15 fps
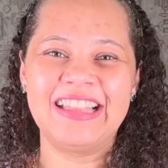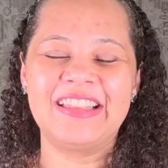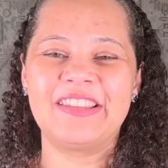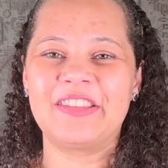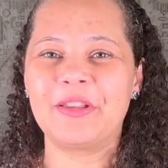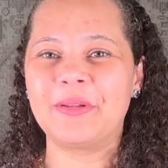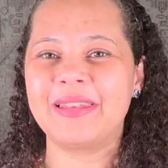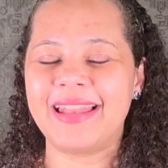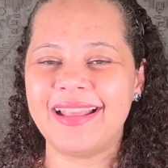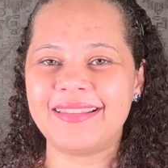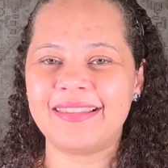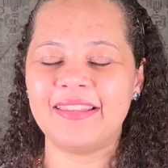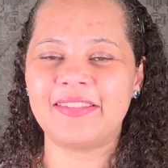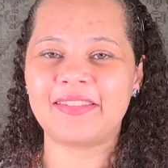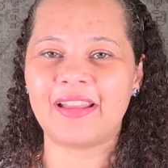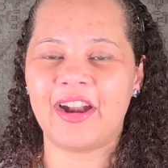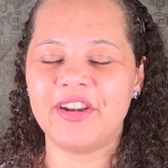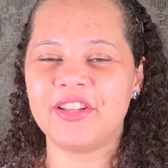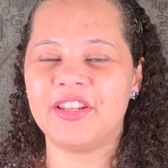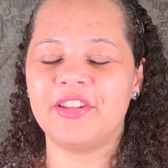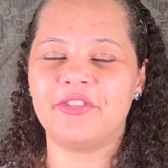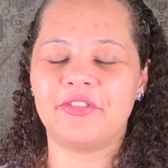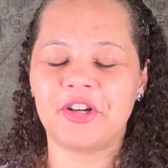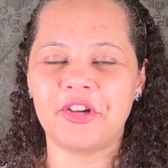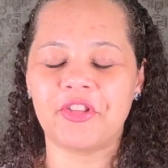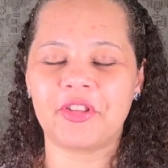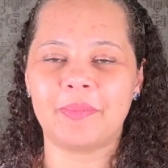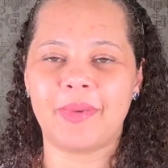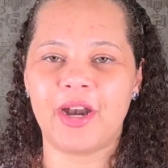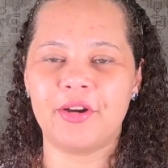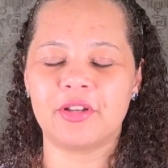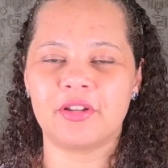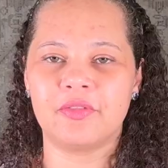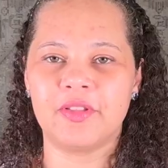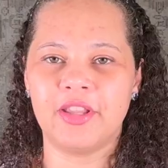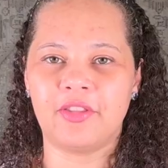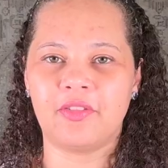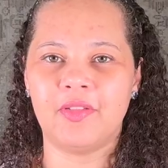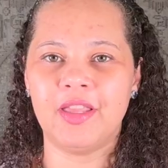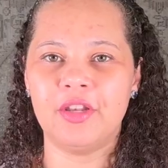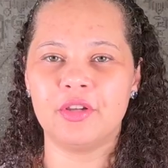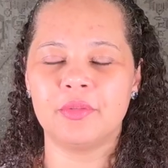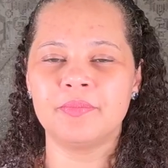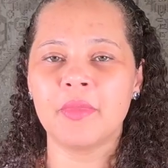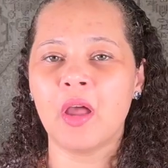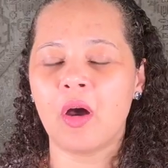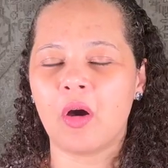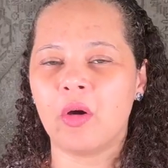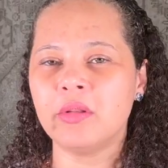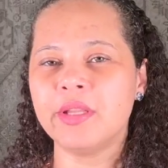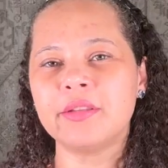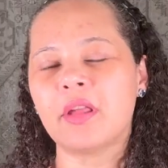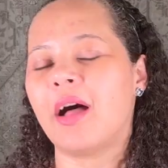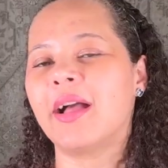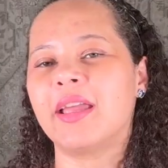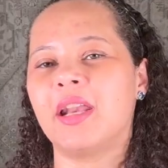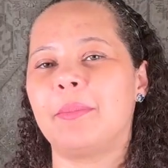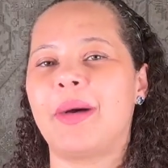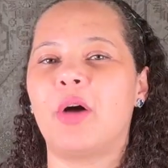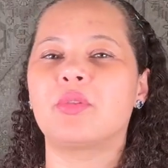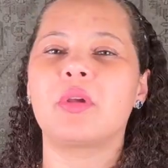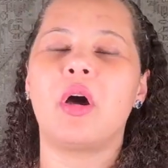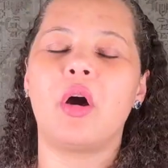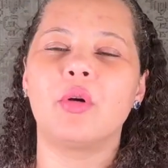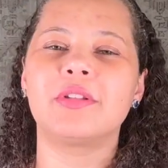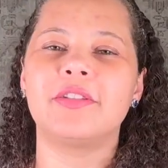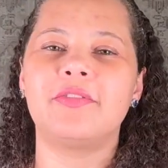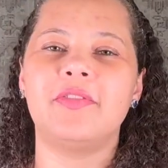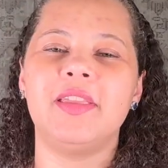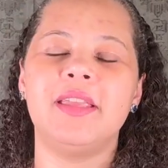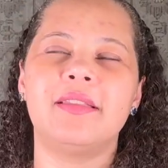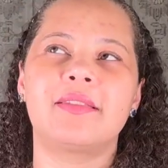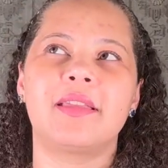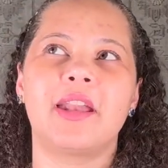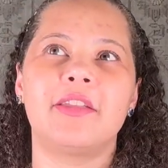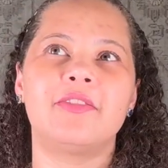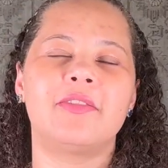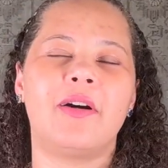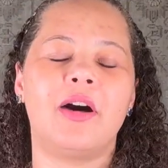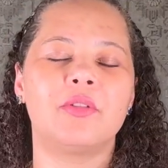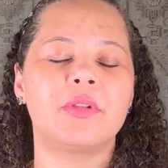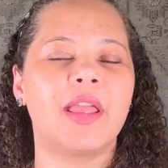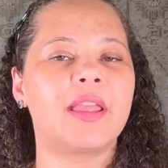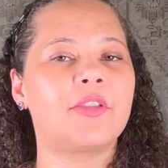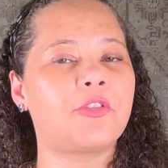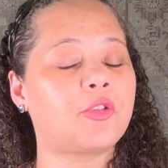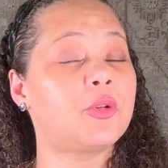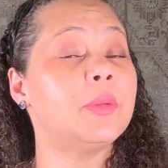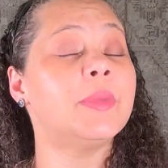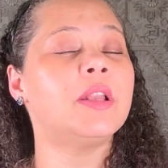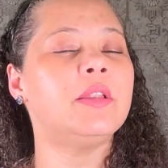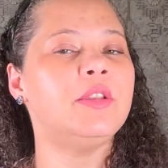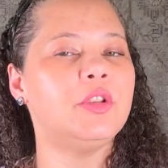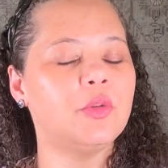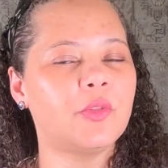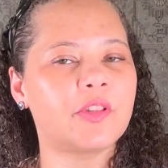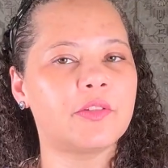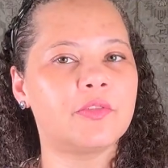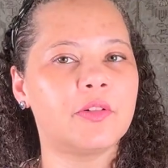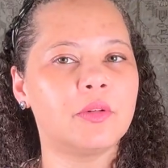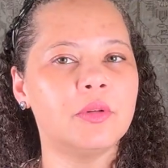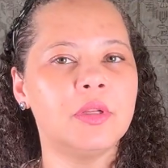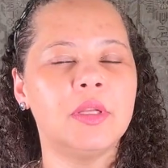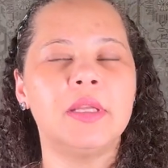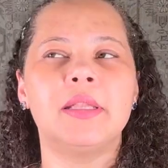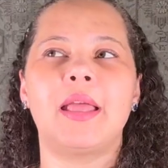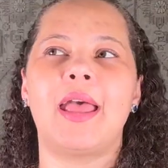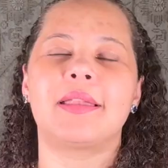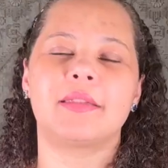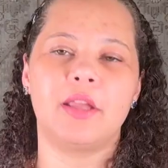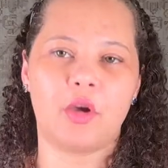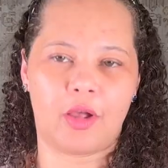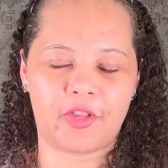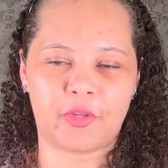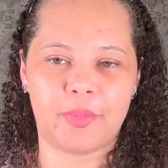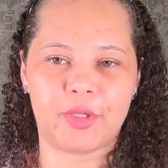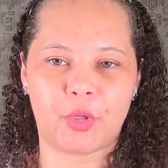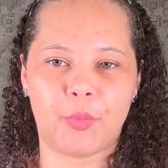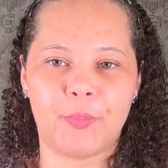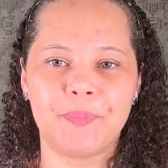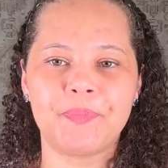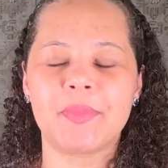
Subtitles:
So let's start the first part of this video only talking about all the things that I found extremely useful at the hospital.